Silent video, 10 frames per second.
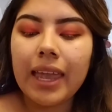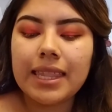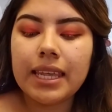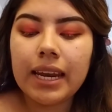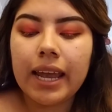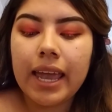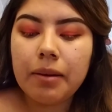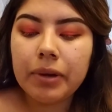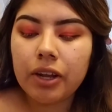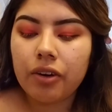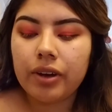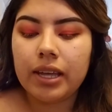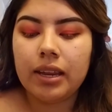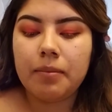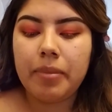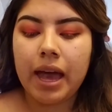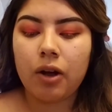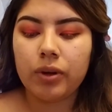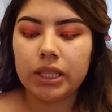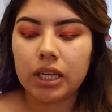And then I am going to go in
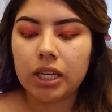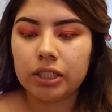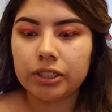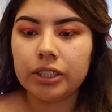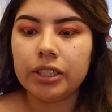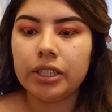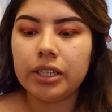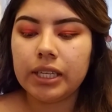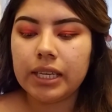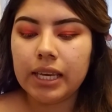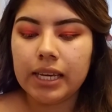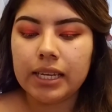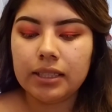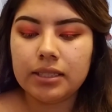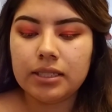back with the color Heat